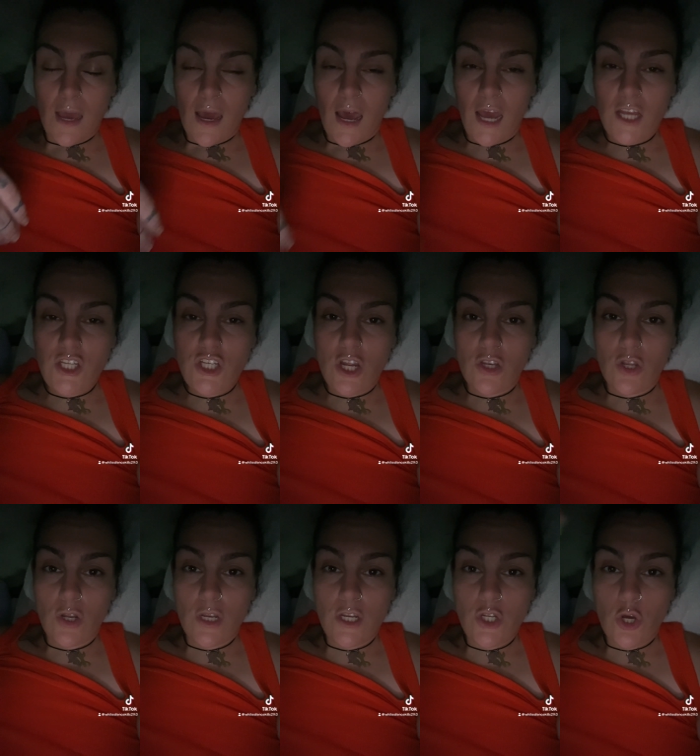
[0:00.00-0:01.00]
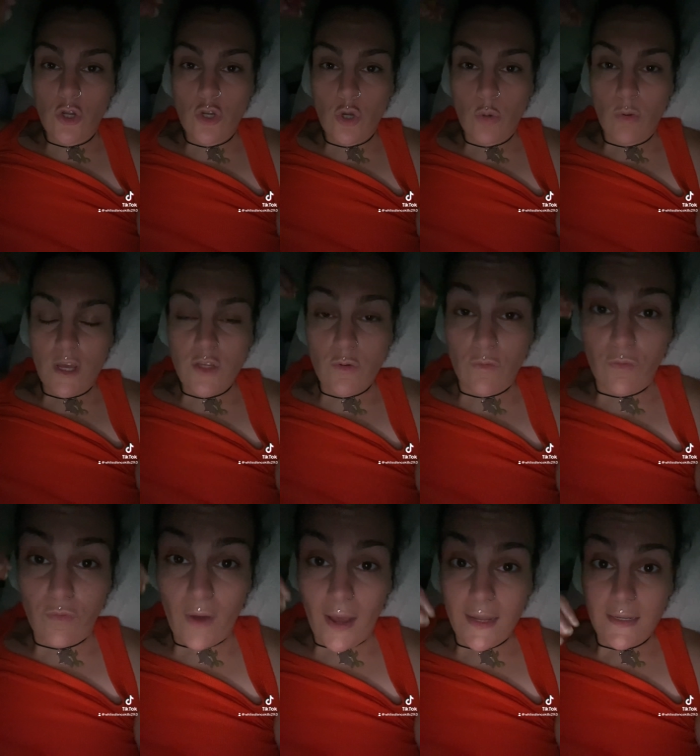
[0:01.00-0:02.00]
I genuinely don't know where you
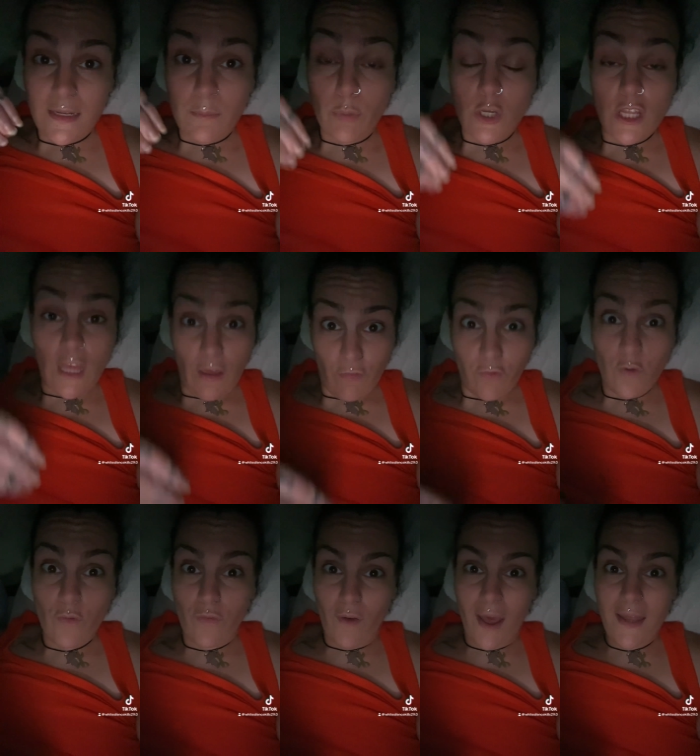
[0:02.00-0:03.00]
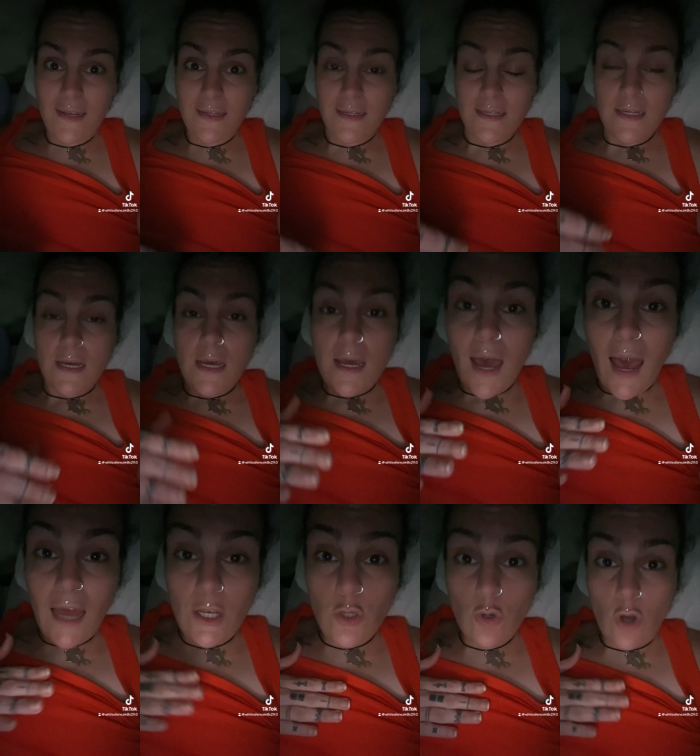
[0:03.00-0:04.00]
find it, but if you find it
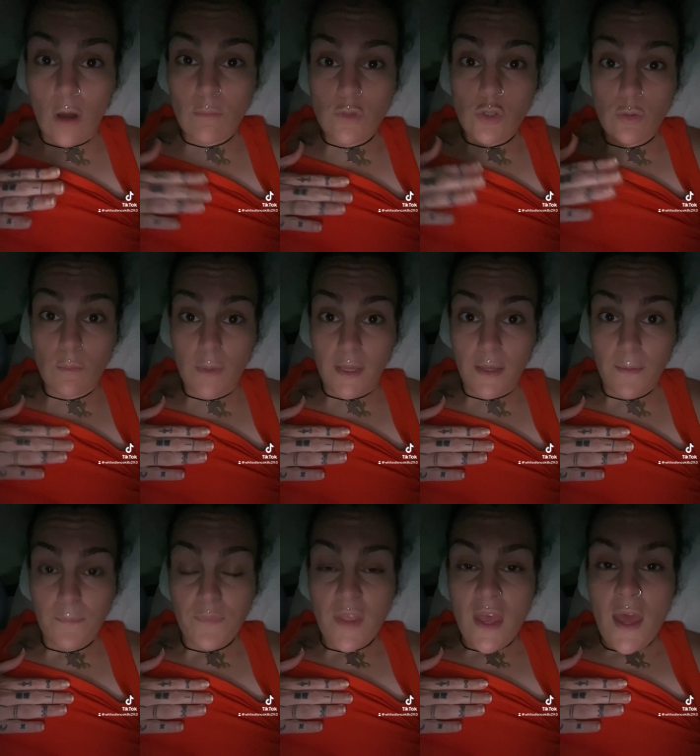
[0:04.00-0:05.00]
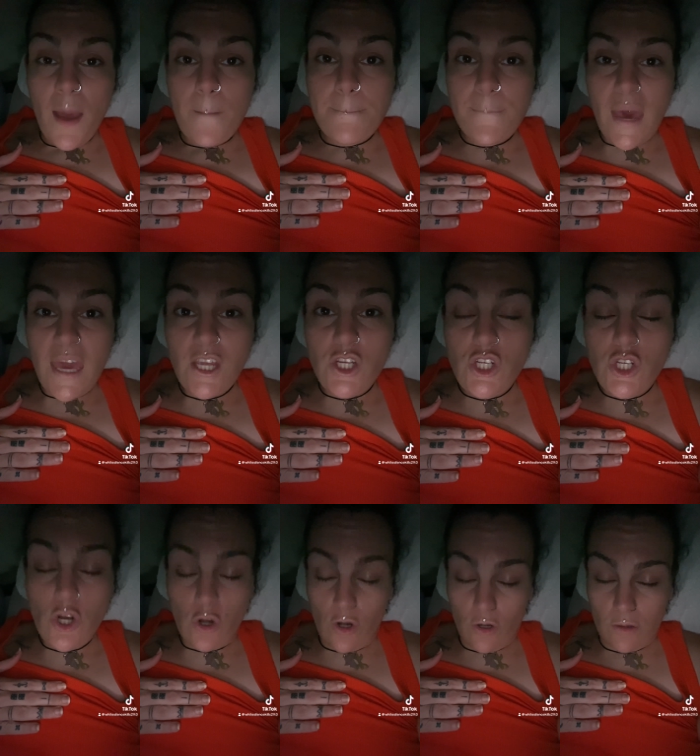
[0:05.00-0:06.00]
and you come to me, make
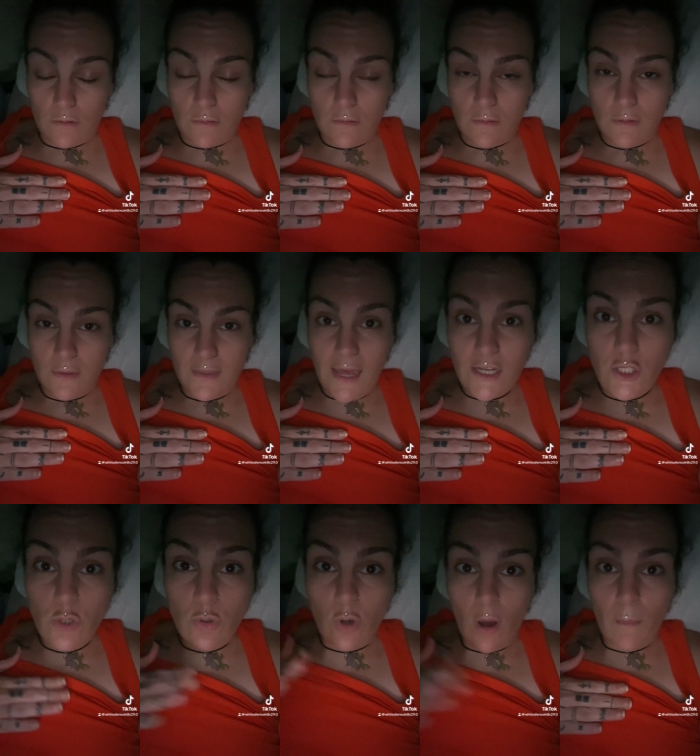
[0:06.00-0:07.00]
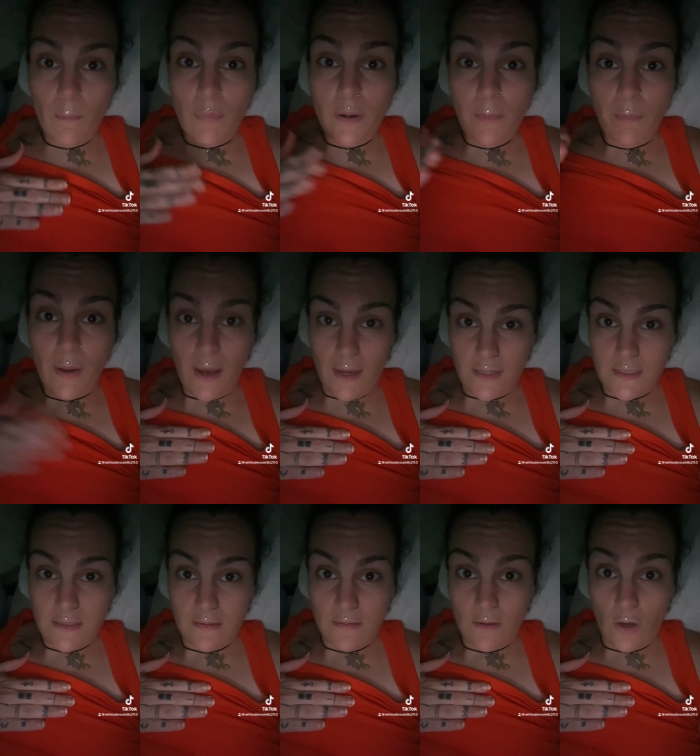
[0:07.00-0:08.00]
sure that you come prepared,
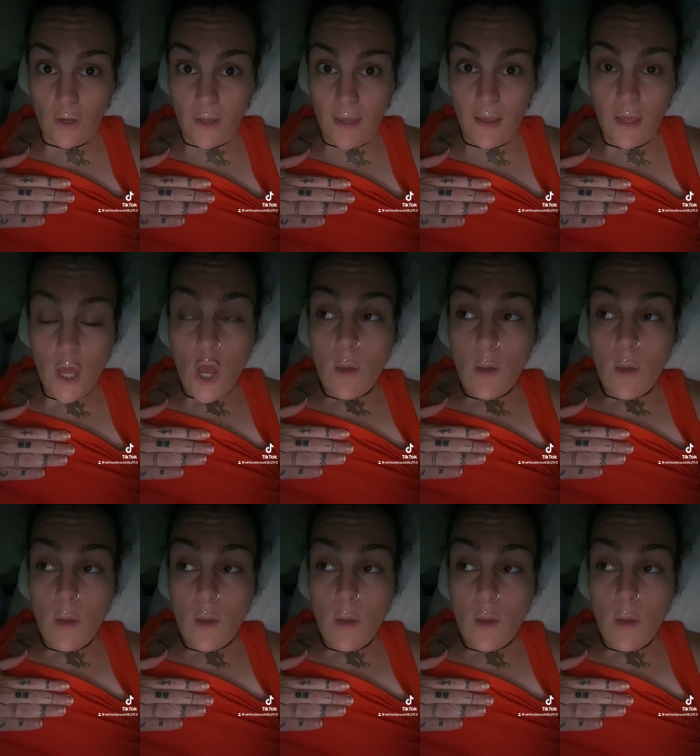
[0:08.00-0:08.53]
okay?